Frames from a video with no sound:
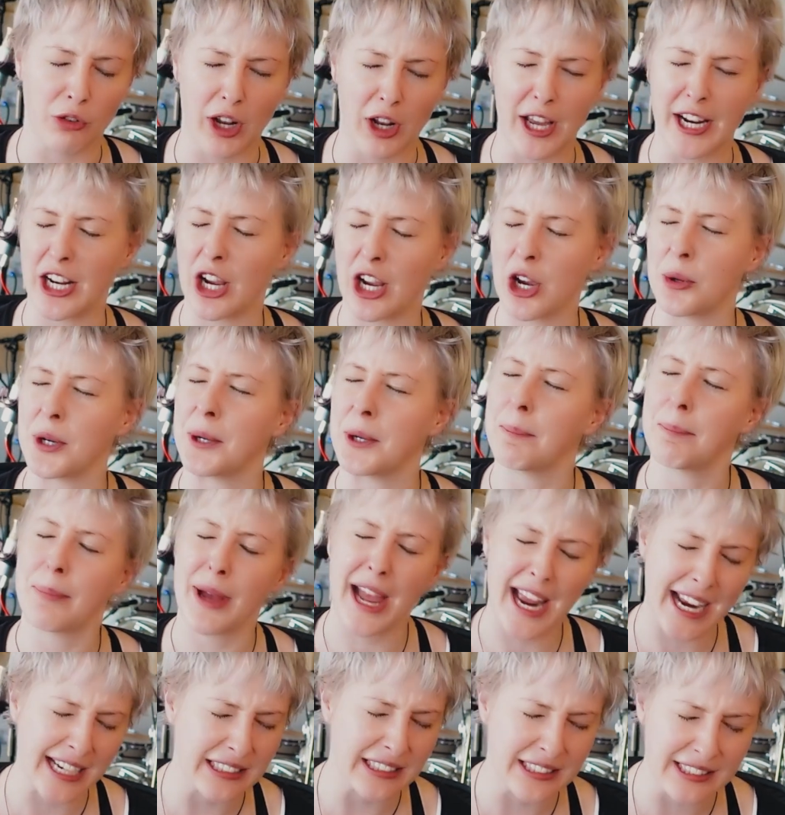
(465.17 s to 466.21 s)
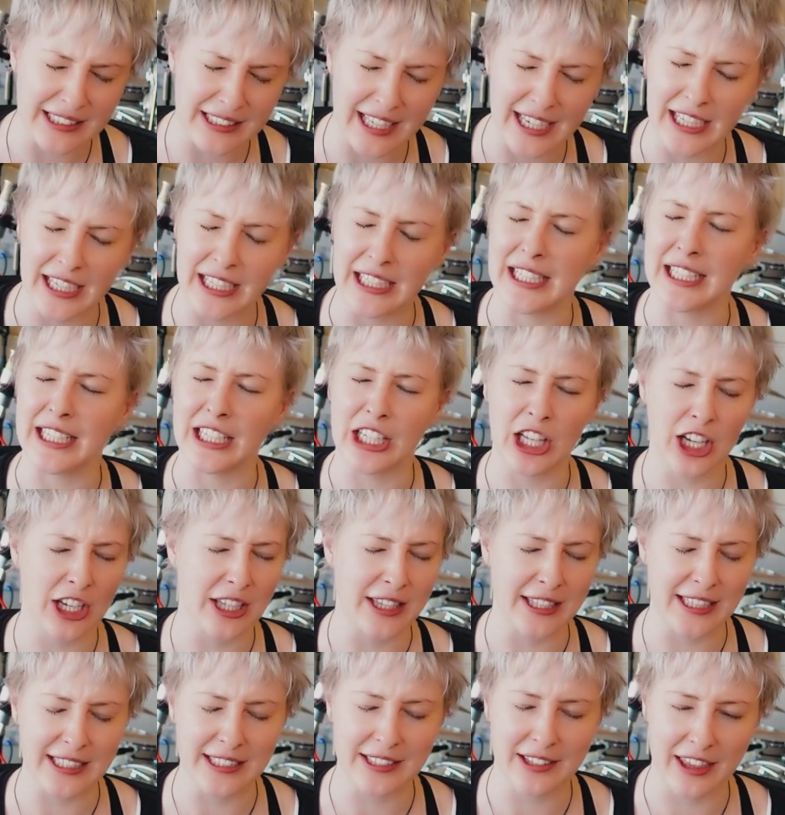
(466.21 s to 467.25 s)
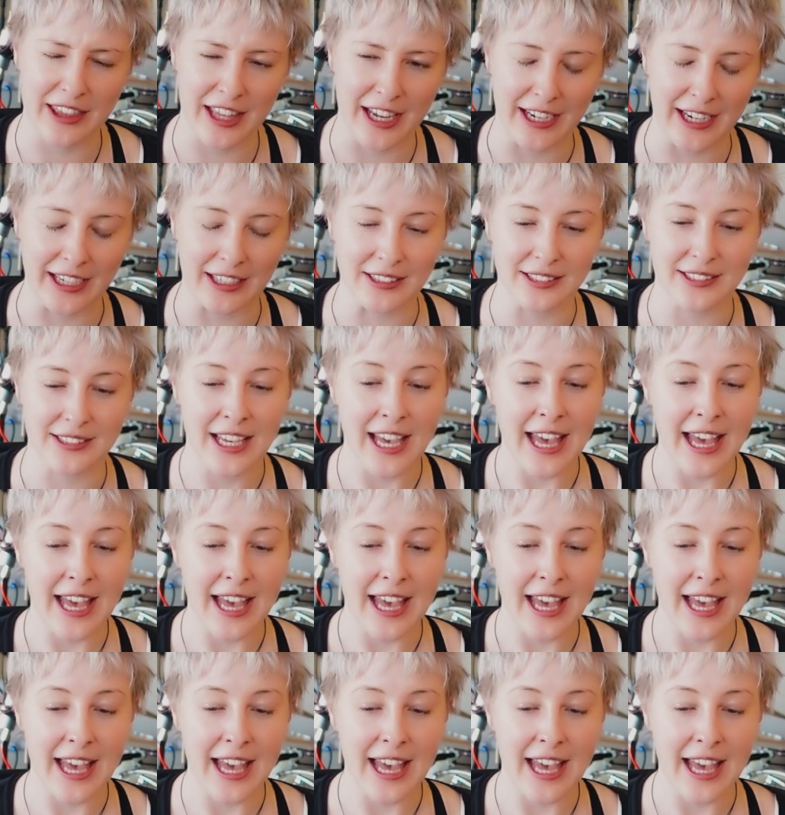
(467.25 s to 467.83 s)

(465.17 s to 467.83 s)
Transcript: I would painstakingly learn these things.